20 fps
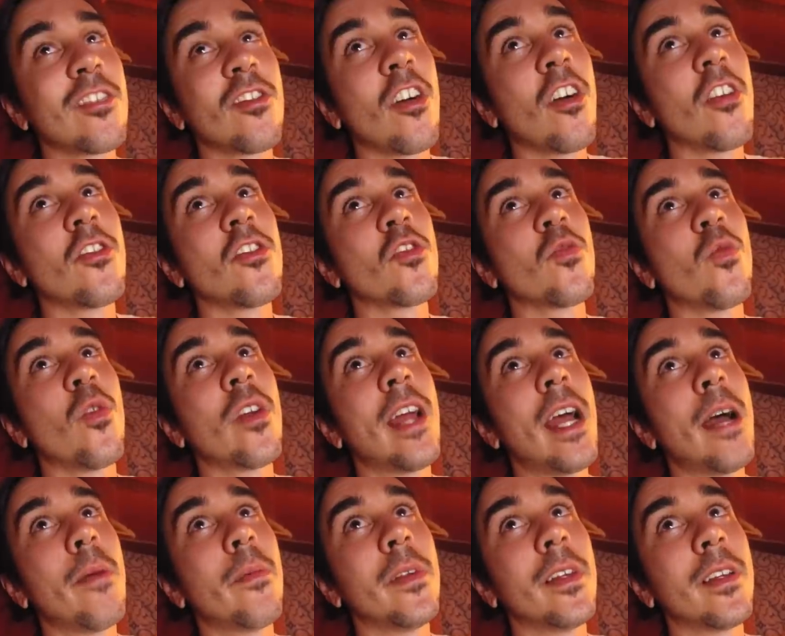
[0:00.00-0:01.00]
it's all just one
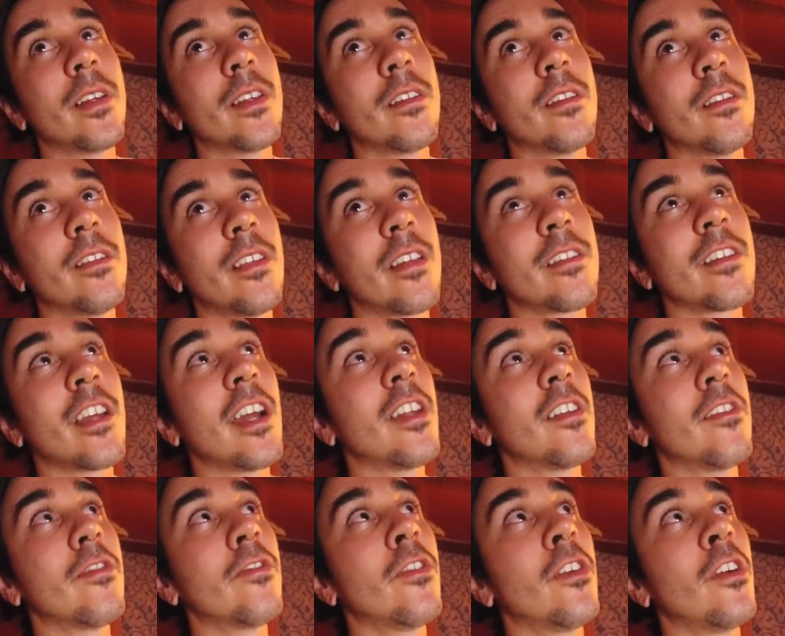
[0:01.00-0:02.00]
happening. And that's kind
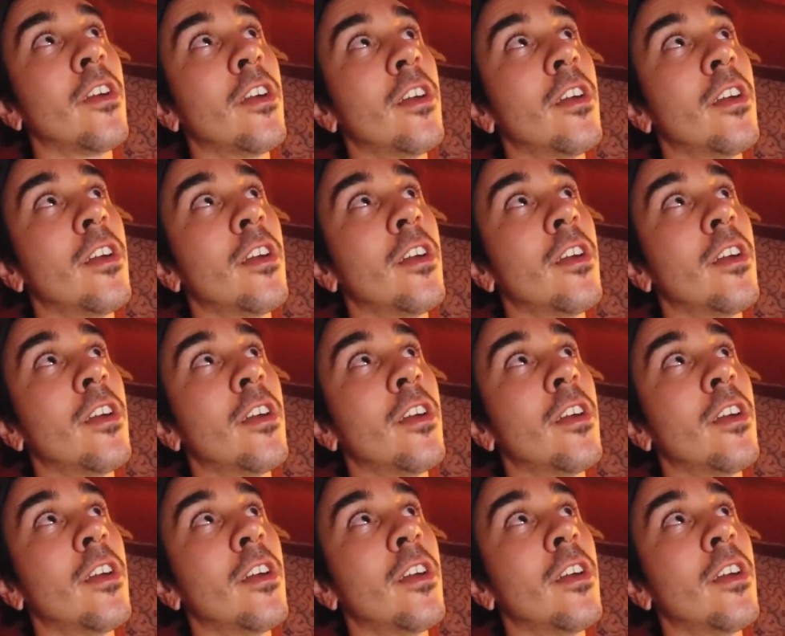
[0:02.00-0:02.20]
of